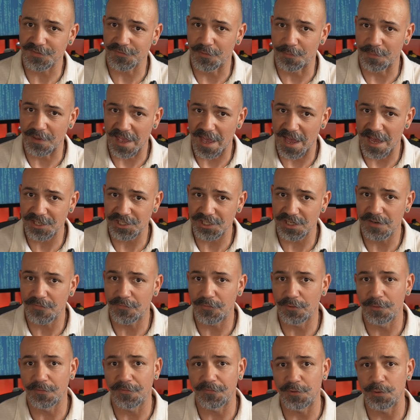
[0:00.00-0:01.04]
from Cachy
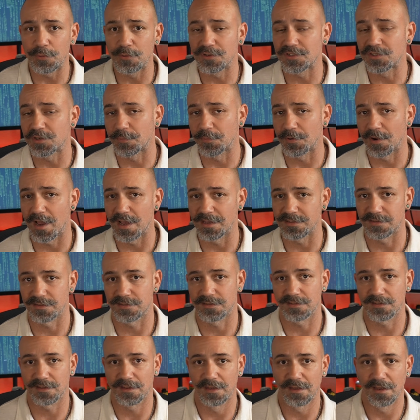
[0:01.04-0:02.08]
for fewer
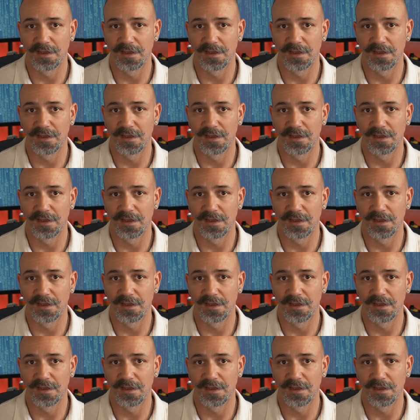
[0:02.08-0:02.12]
surprises.